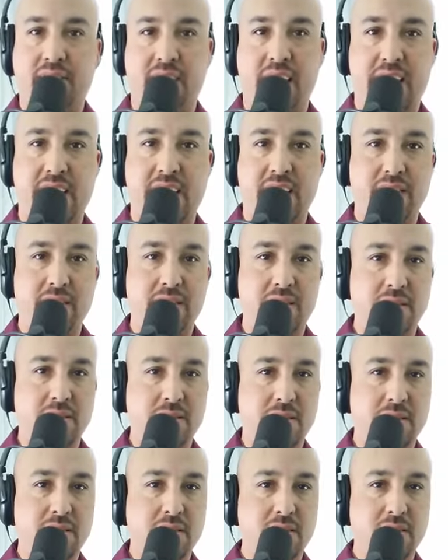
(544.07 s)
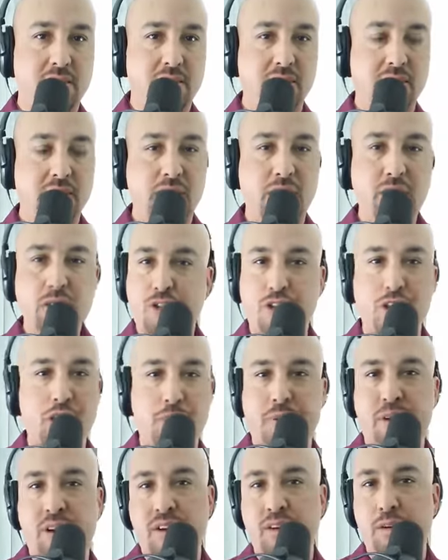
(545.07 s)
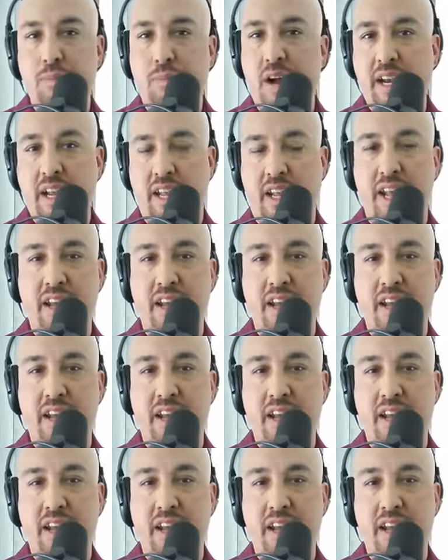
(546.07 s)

that you should put in your body.